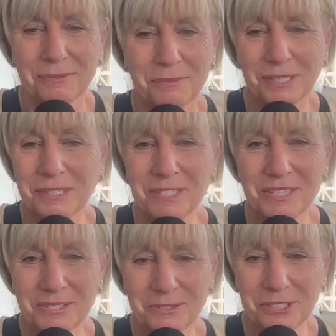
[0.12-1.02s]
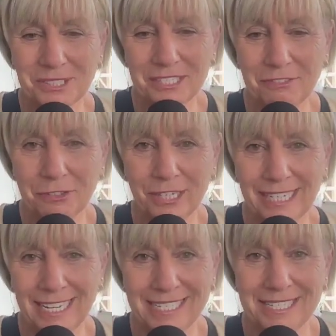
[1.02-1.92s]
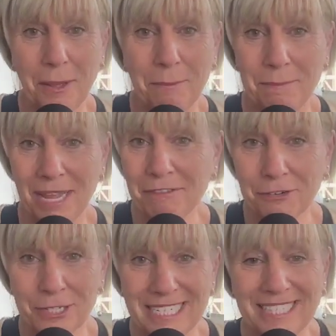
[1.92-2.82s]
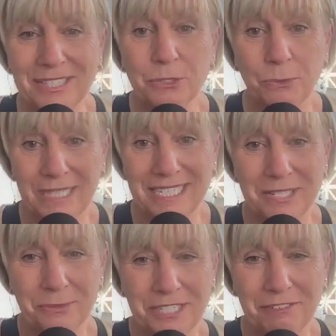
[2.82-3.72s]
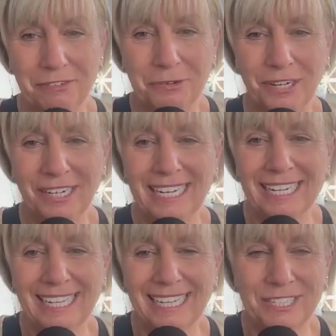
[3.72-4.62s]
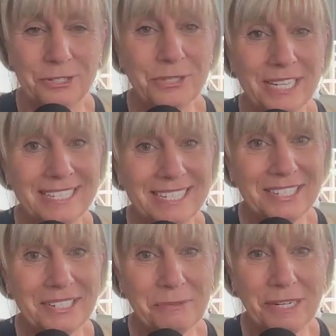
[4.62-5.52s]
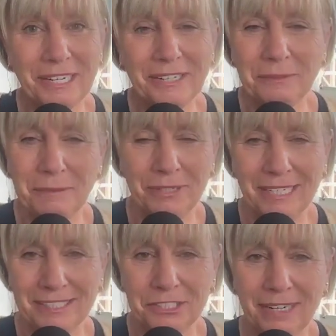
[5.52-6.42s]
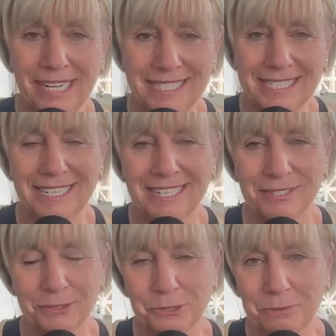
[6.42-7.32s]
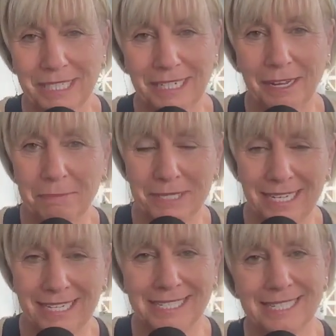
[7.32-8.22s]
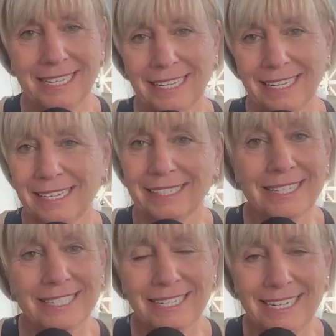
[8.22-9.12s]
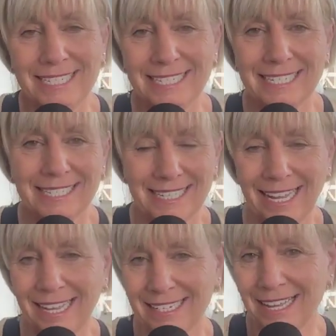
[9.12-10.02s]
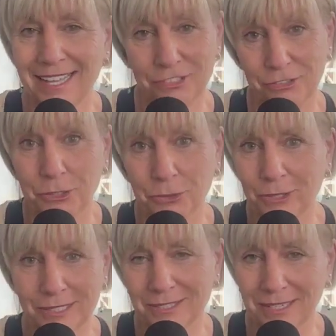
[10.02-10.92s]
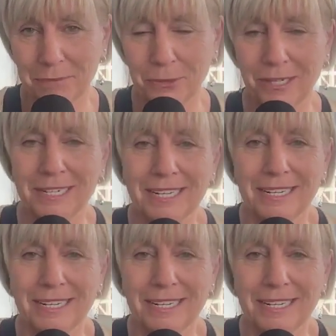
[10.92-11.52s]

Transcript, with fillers: Welcome to the Socialize Forecast, May fourteenth, twenty twenty-four, the Tuesday edition where we bring the trends, social media updates, content ideas, and tutorials and more.